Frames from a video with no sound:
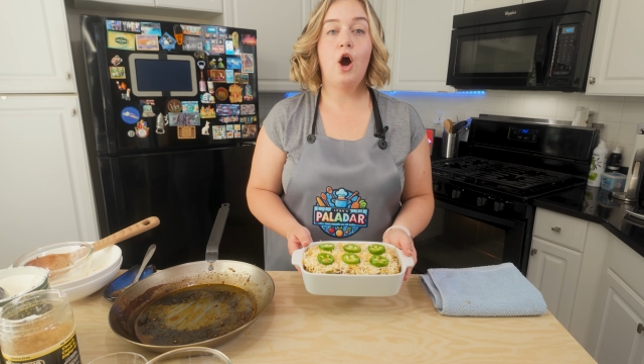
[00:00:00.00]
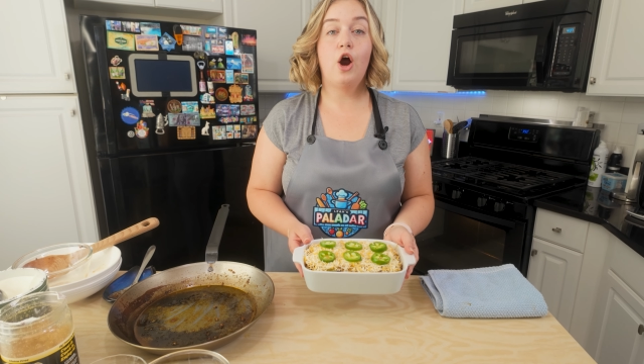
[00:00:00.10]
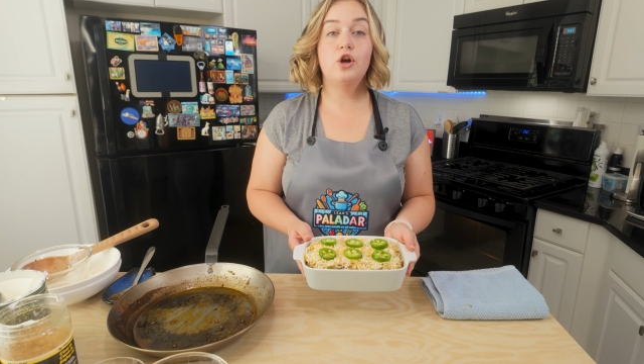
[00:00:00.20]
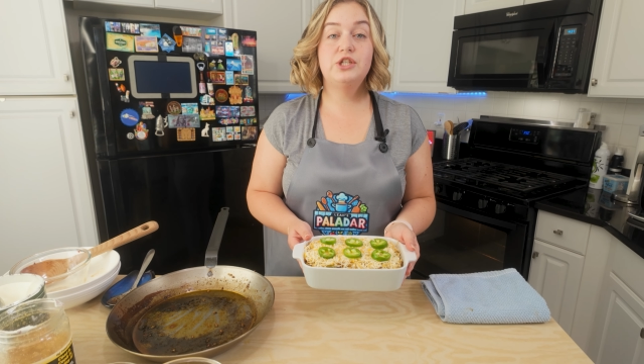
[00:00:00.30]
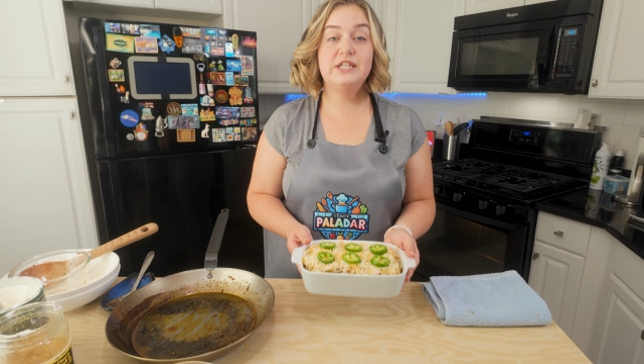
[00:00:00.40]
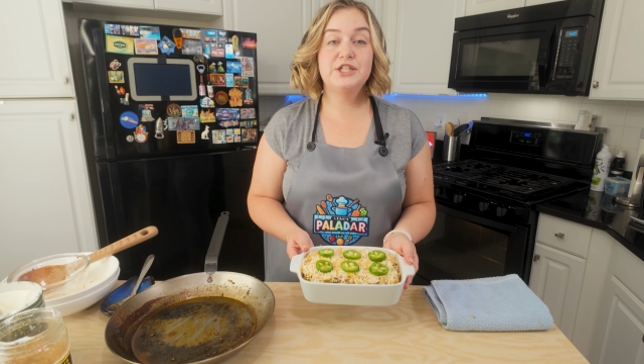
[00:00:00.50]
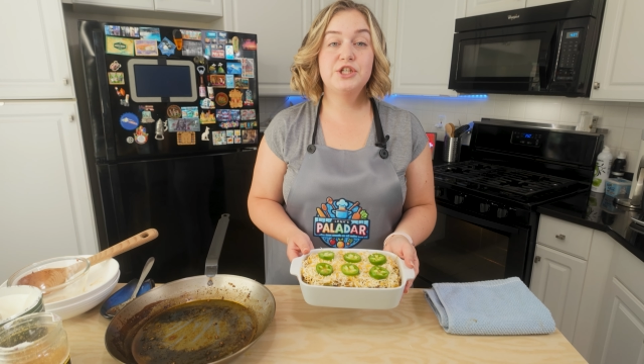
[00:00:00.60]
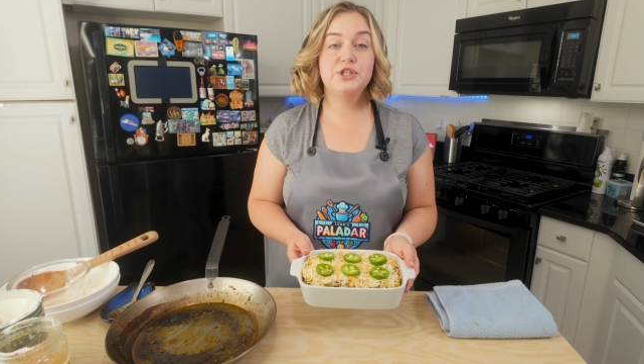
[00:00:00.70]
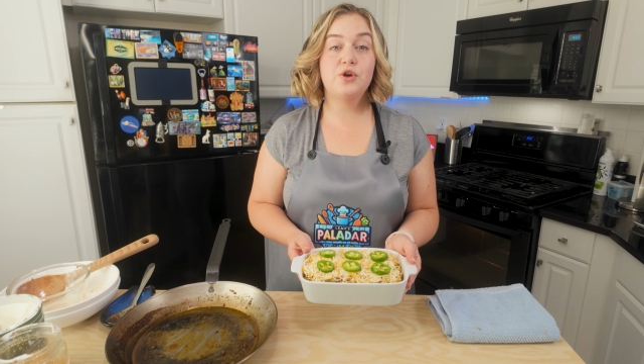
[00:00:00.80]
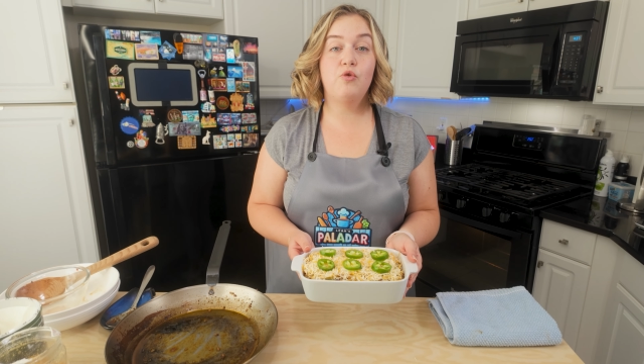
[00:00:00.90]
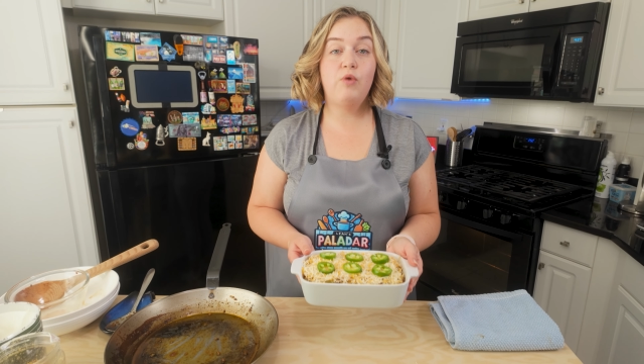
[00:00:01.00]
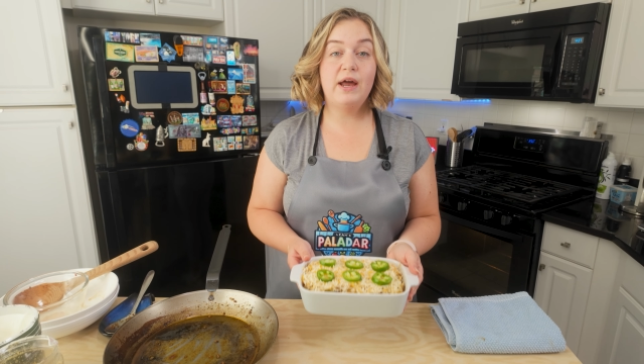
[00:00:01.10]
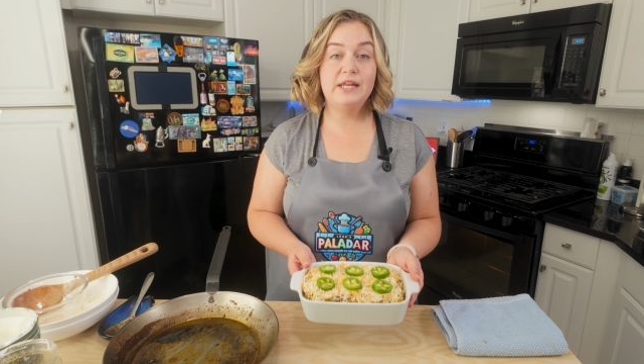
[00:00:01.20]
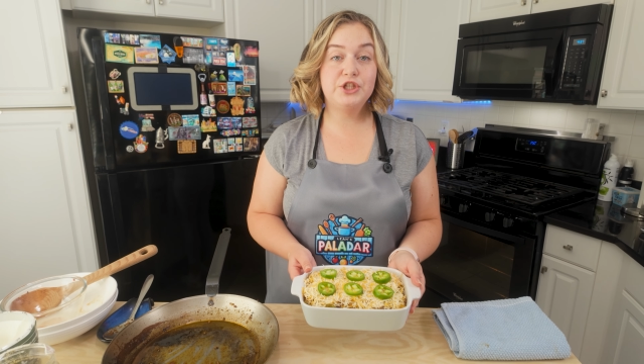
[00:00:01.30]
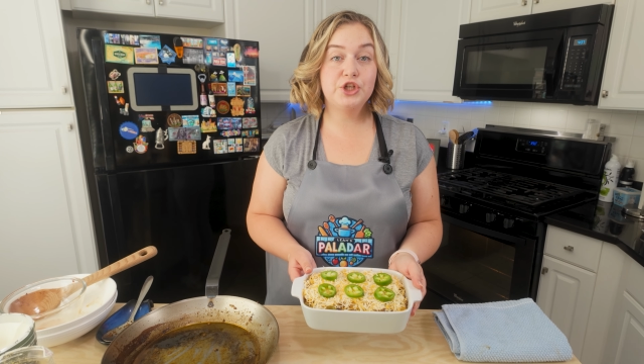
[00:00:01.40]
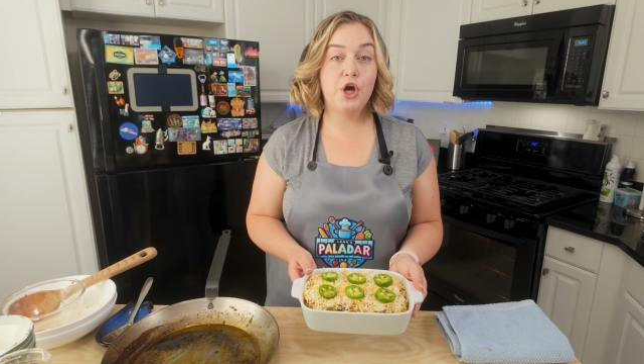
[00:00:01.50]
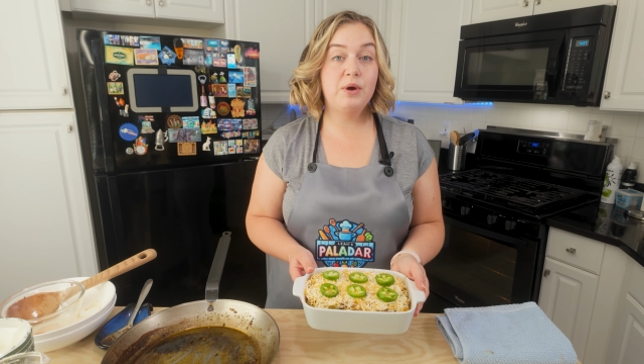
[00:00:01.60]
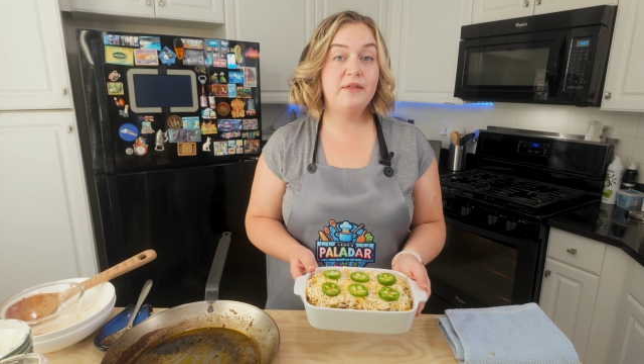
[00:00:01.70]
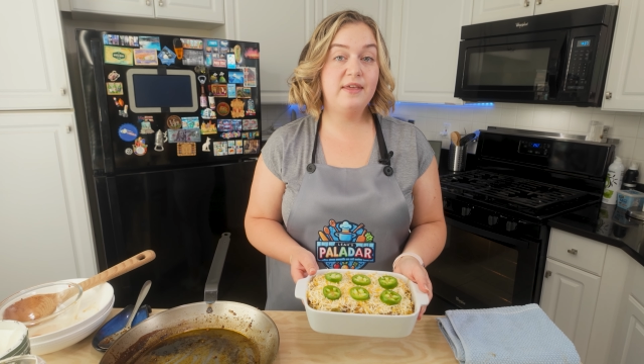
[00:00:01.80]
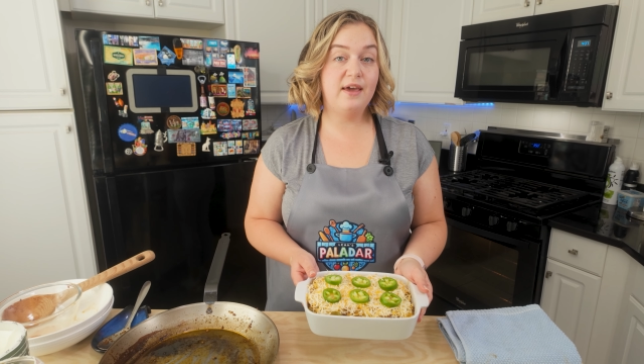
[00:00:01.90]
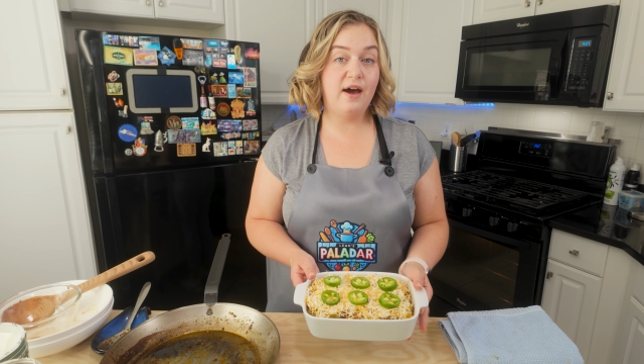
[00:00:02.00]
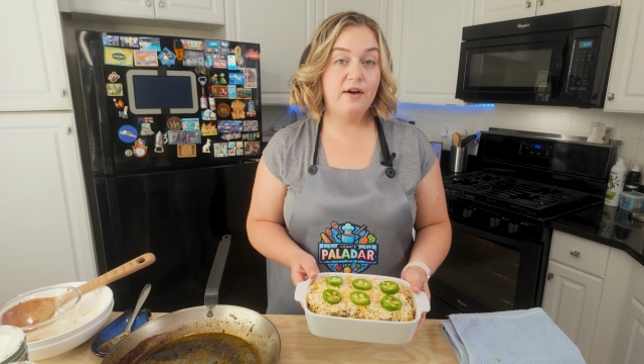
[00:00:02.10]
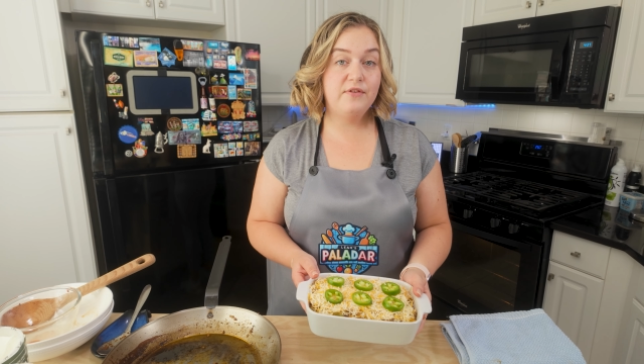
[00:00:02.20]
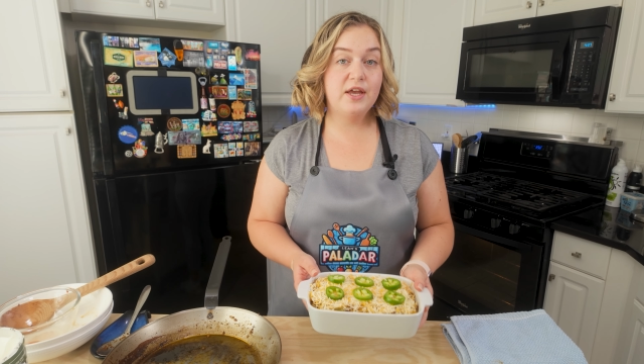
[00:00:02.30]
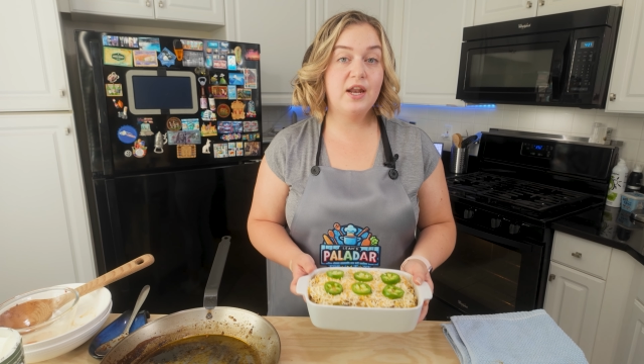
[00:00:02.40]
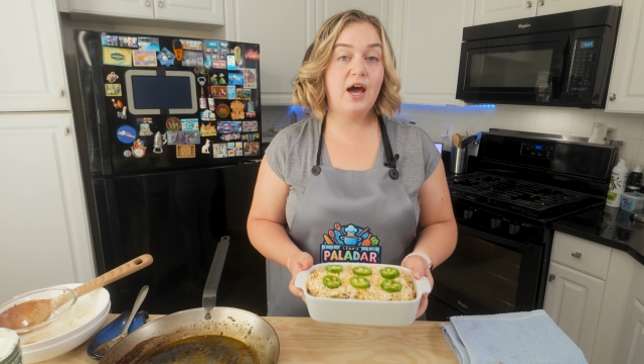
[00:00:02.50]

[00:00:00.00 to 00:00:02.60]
Our dish is ready to go in the oven.